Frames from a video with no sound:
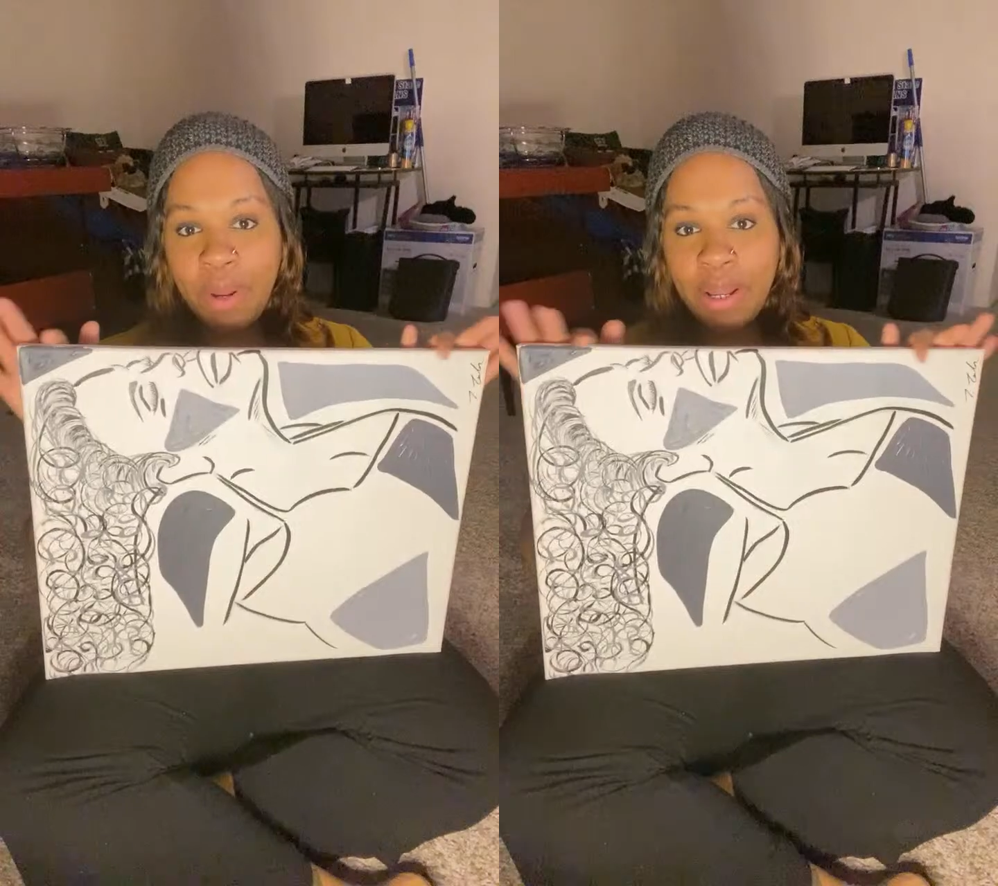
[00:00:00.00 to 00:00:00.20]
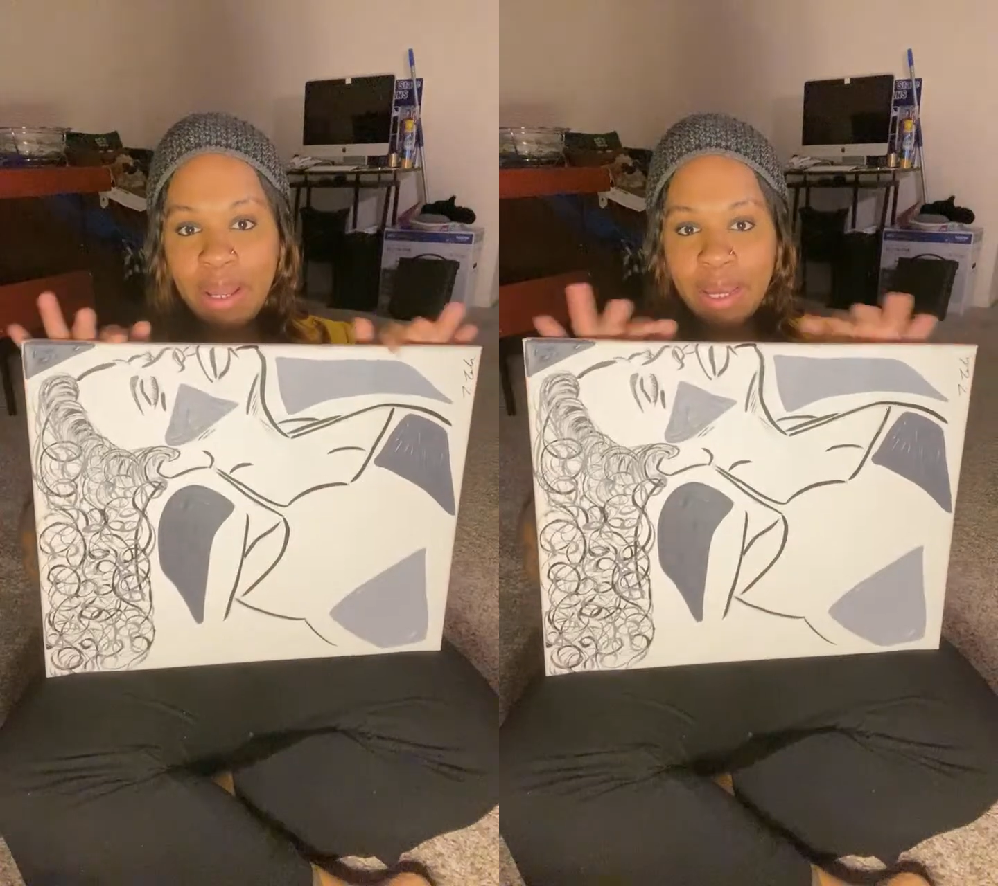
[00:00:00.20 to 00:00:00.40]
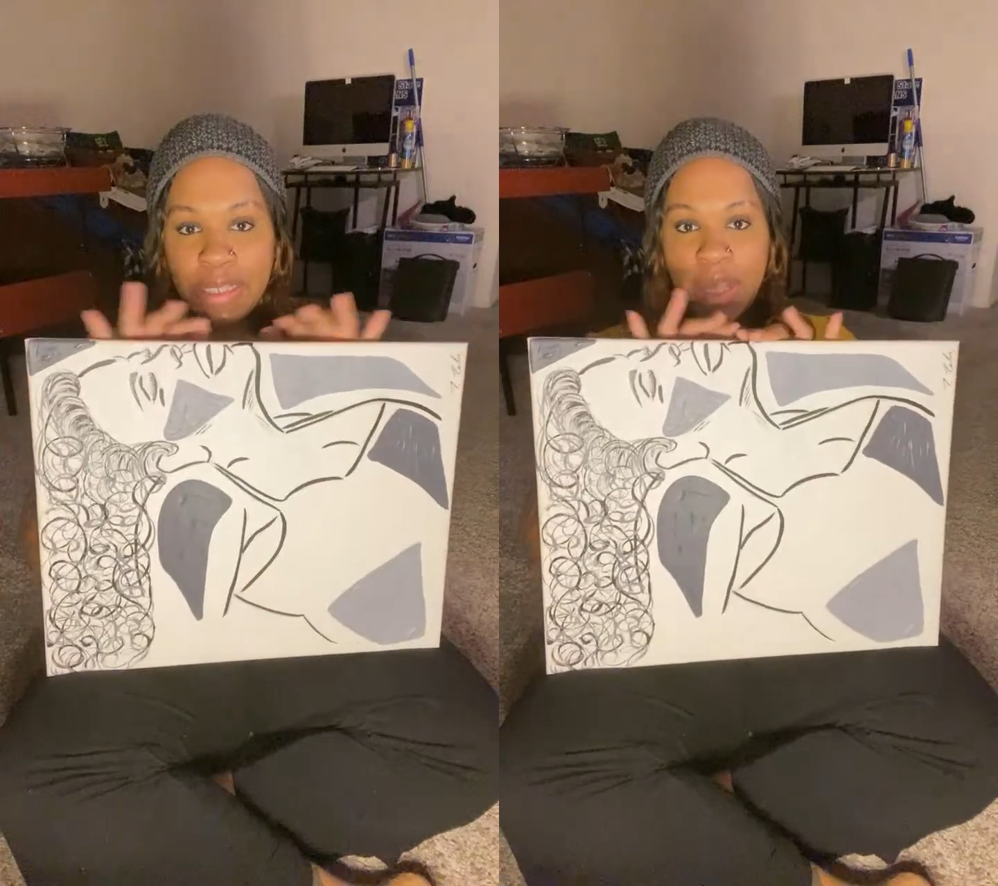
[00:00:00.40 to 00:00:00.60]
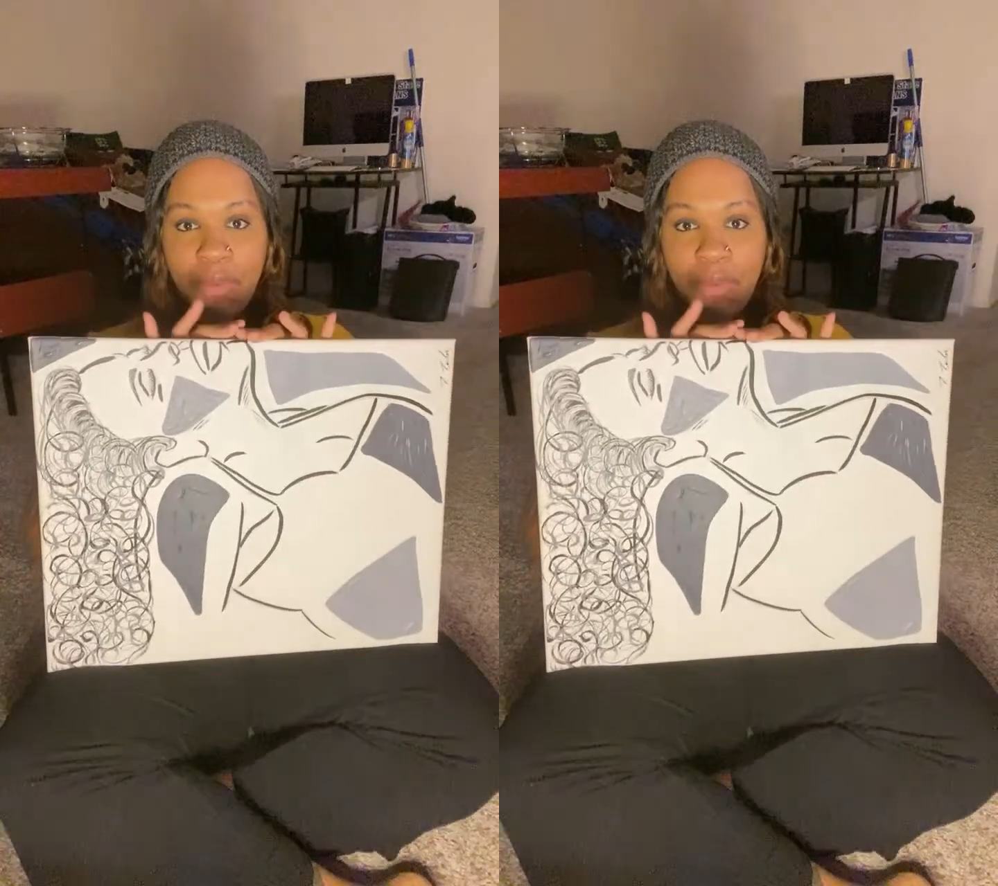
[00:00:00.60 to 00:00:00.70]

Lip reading: like I said,